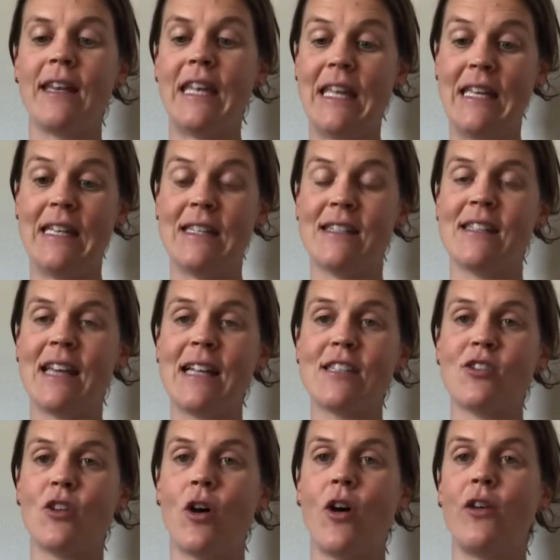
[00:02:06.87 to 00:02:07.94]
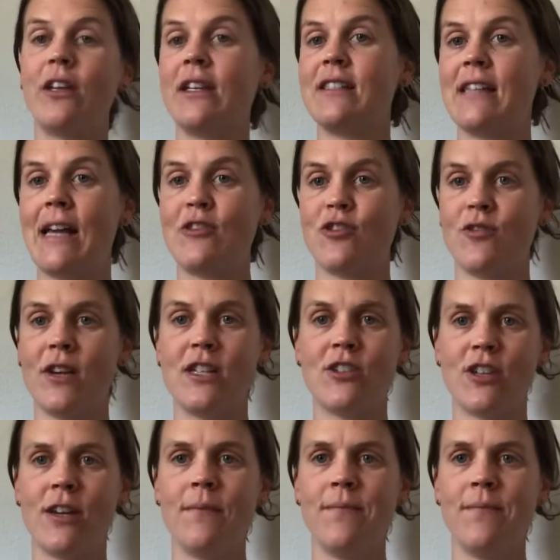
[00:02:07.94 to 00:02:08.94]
is, that's called exaggeration.